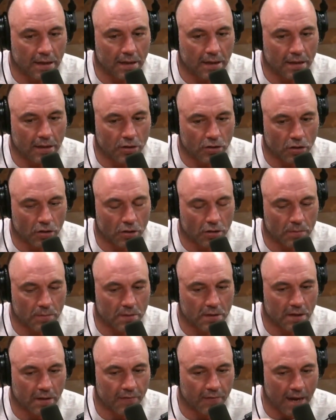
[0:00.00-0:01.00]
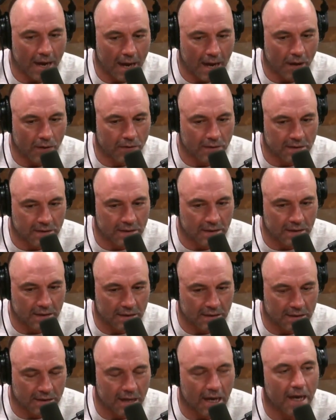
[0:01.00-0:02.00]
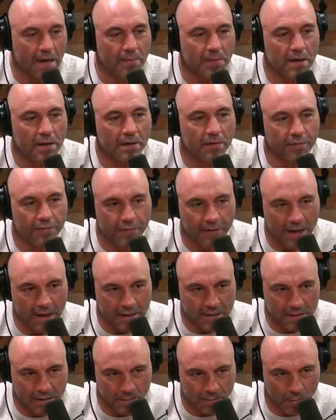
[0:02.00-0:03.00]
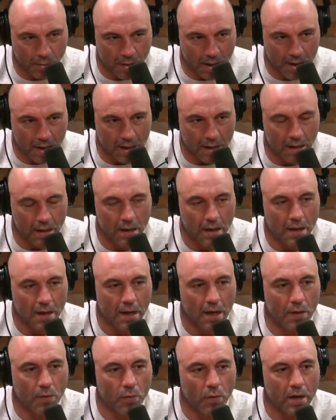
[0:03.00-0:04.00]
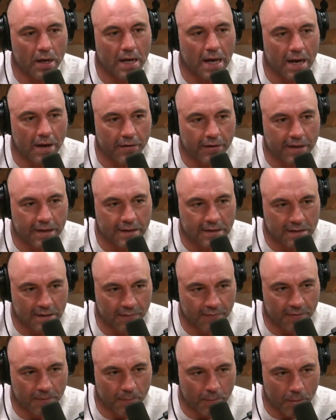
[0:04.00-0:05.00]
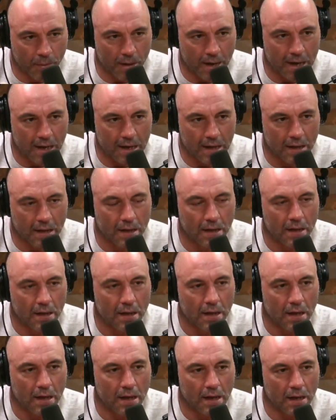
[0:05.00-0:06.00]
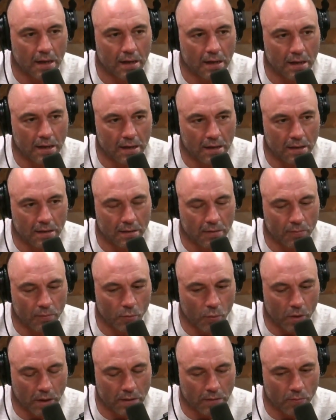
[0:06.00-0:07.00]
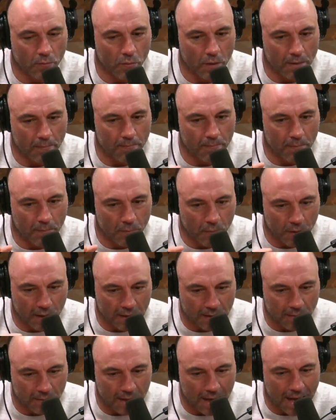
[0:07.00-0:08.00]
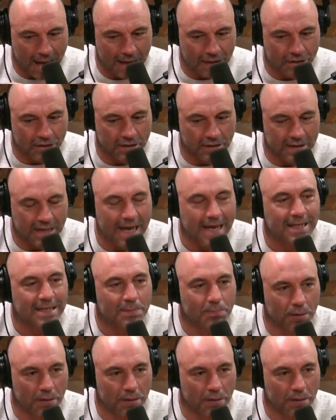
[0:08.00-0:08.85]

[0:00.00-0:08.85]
it in terms of how psilocybin affects the brain and what areas of the brain it, eh, it, what what what actually takes